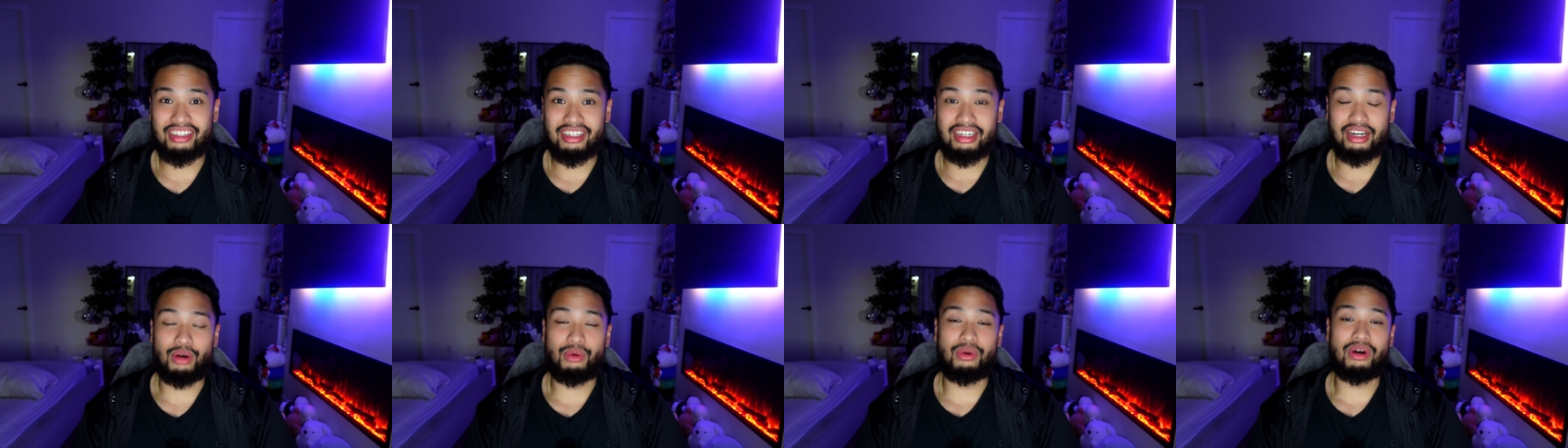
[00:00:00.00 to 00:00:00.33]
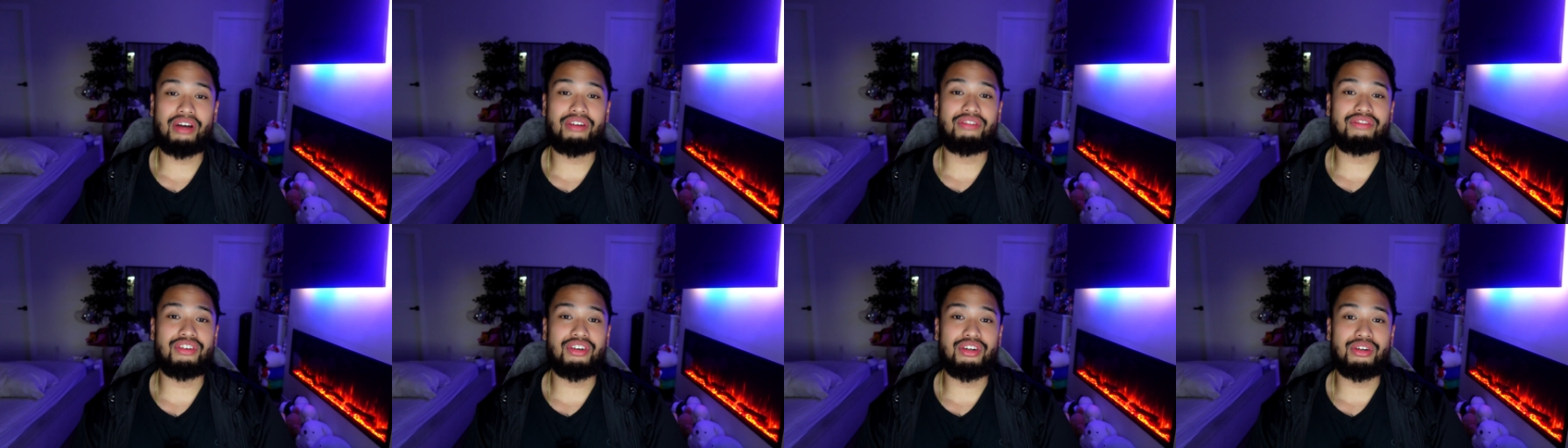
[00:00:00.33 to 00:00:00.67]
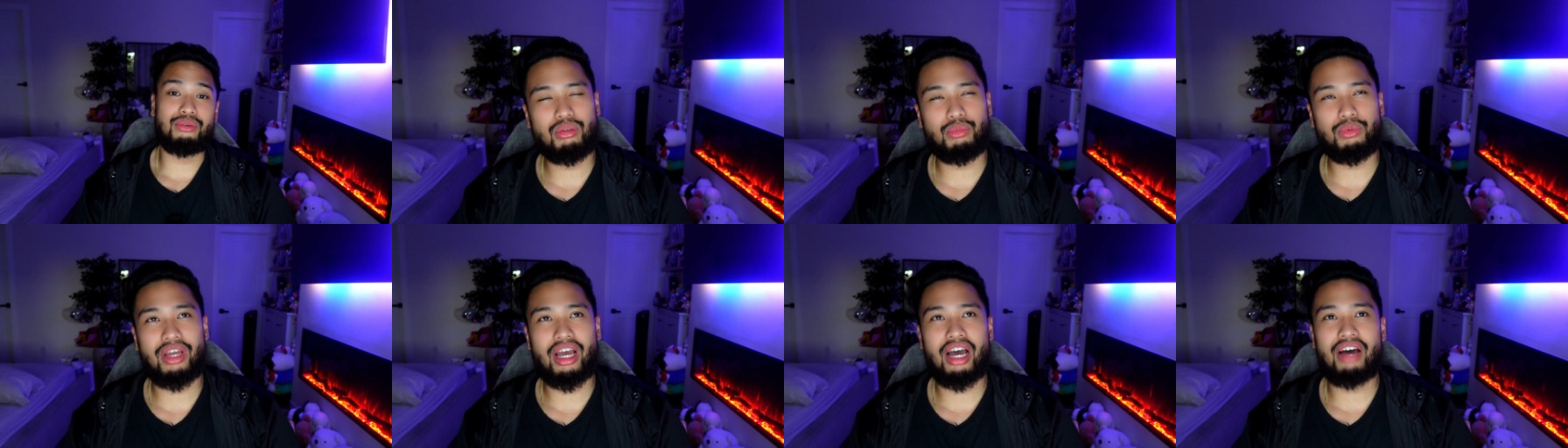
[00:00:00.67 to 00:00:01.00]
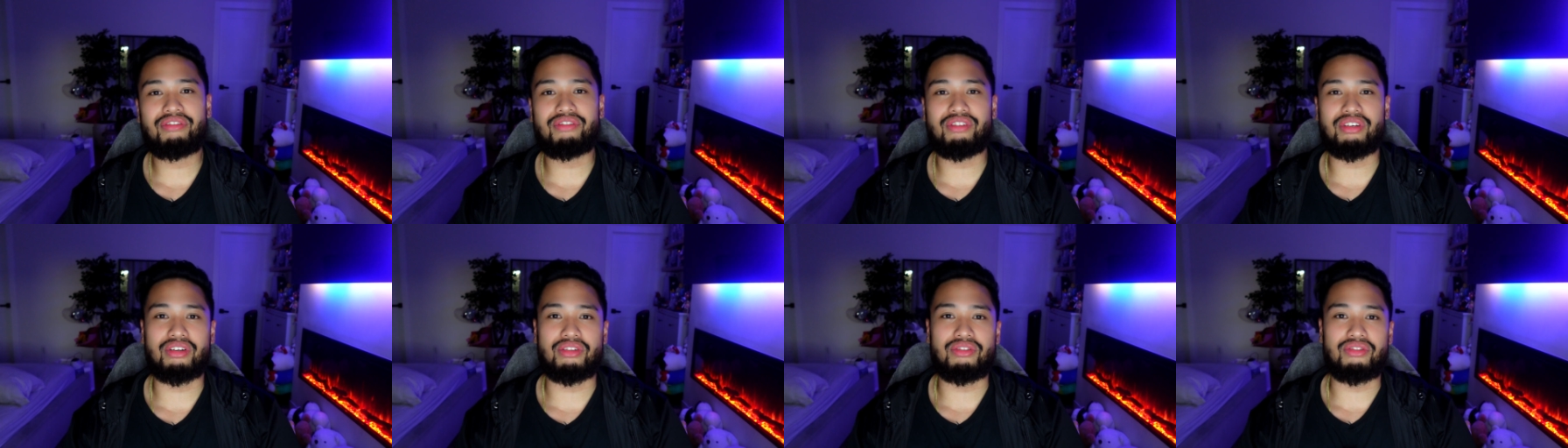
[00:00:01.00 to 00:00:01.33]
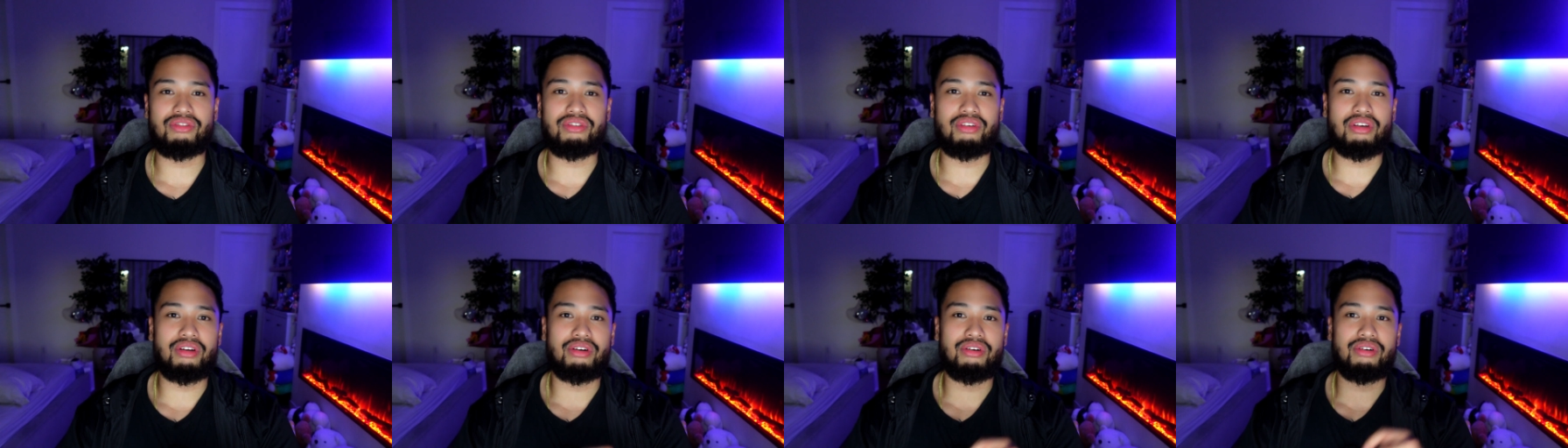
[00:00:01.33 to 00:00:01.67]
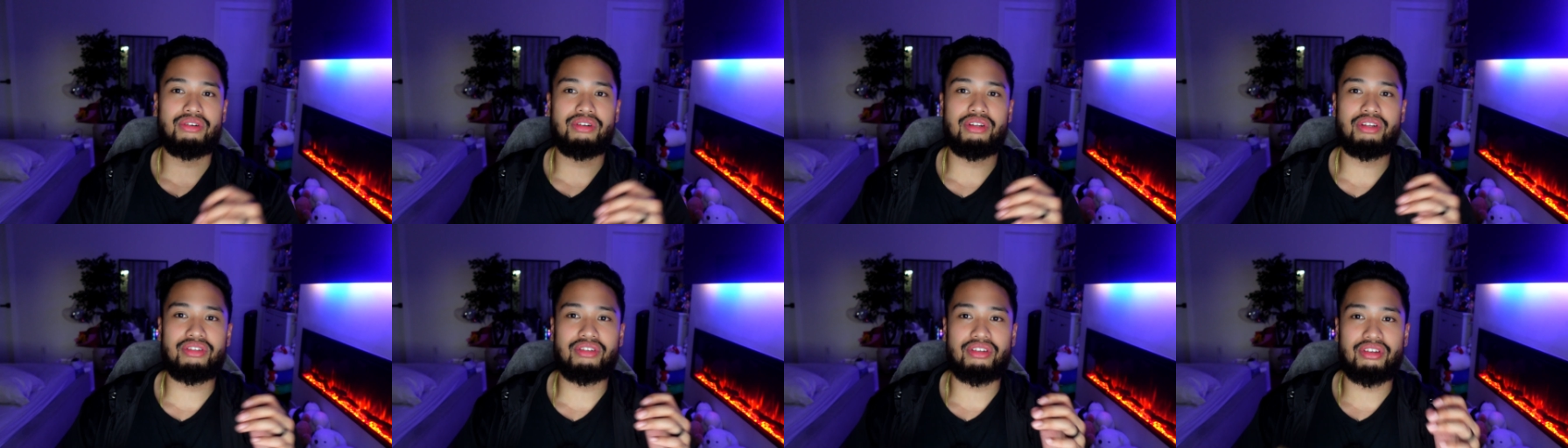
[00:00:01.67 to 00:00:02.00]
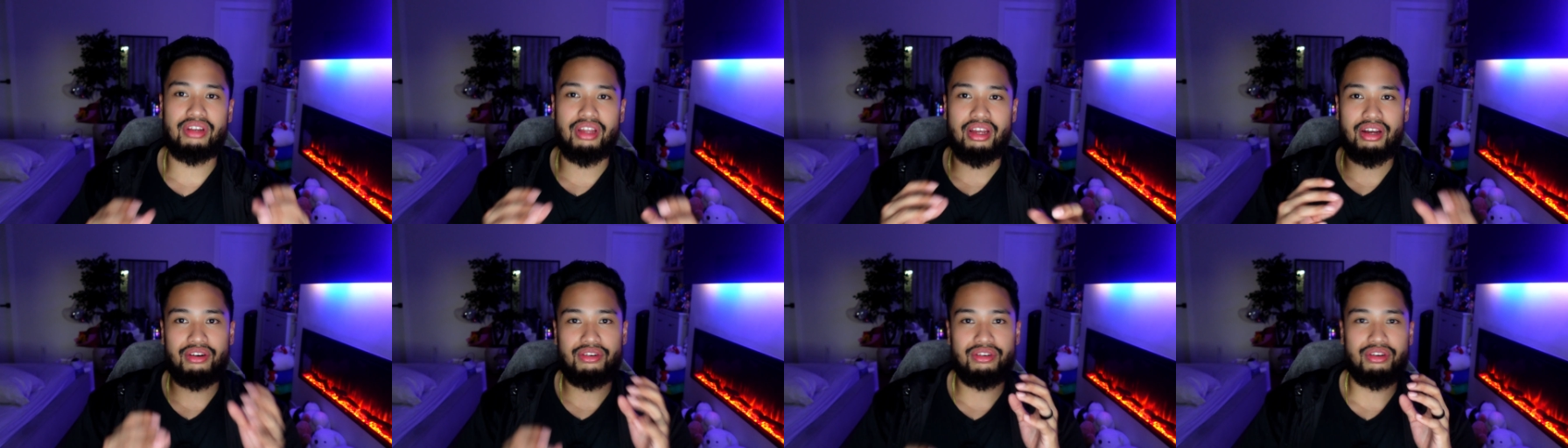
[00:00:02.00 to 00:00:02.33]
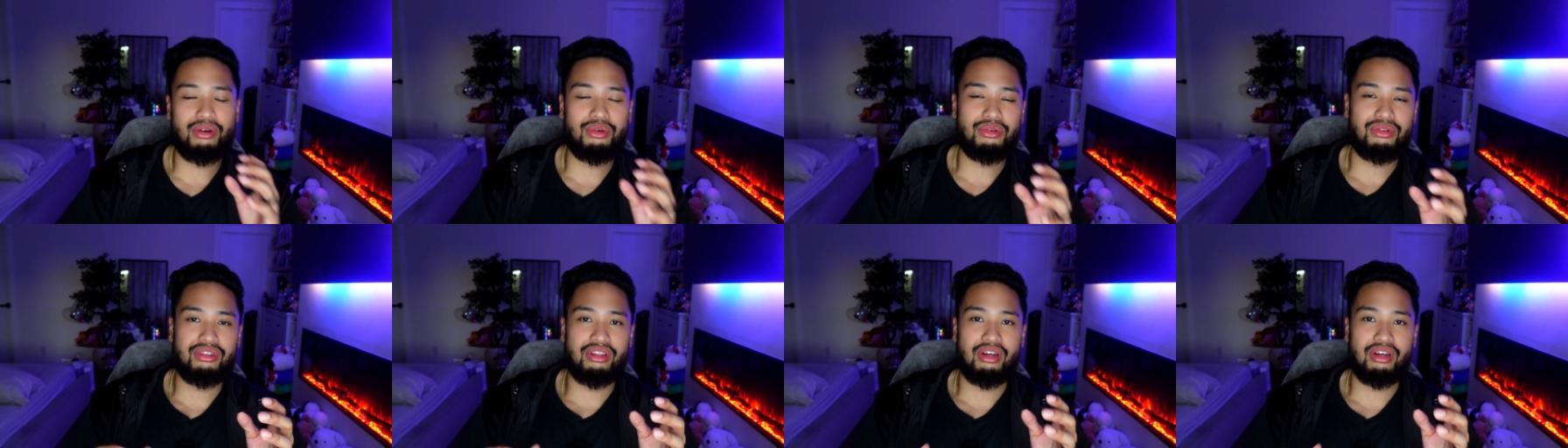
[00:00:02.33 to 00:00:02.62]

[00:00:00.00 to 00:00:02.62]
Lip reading: However, we have to consider the scenarios